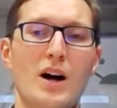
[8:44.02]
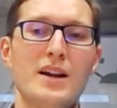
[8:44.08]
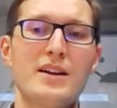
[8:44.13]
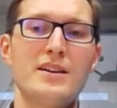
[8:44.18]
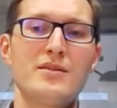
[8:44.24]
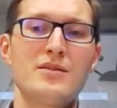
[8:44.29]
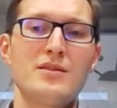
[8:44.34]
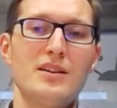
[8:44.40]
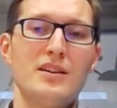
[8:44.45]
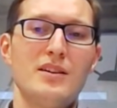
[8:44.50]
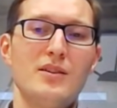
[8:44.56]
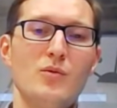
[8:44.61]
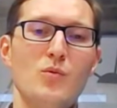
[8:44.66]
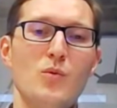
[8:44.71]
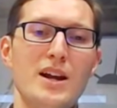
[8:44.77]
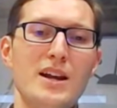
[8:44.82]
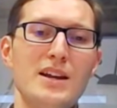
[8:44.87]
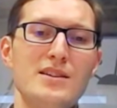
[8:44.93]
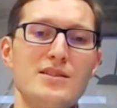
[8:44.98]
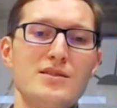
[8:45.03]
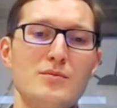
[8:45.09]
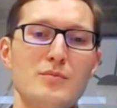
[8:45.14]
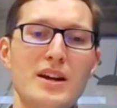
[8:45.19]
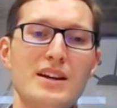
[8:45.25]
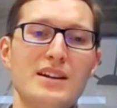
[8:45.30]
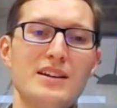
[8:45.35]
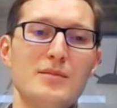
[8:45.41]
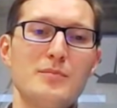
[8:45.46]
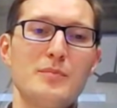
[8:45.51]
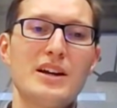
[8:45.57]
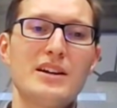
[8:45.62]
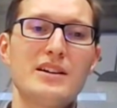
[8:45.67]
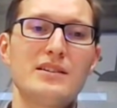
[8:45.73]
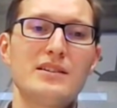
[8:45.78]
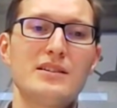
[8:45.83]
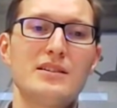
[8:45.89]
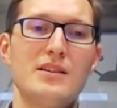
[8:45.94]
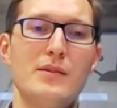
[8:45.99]
one way to make it
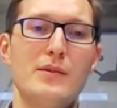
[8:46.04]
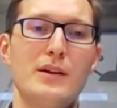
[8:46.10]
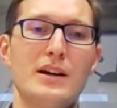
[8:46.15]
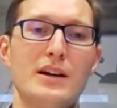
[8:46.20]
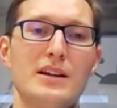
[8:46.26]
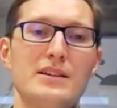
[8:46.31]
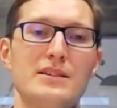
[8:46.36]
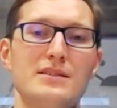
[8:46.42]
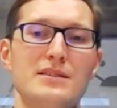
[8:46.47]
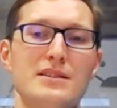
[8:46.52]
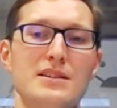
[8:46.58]
better that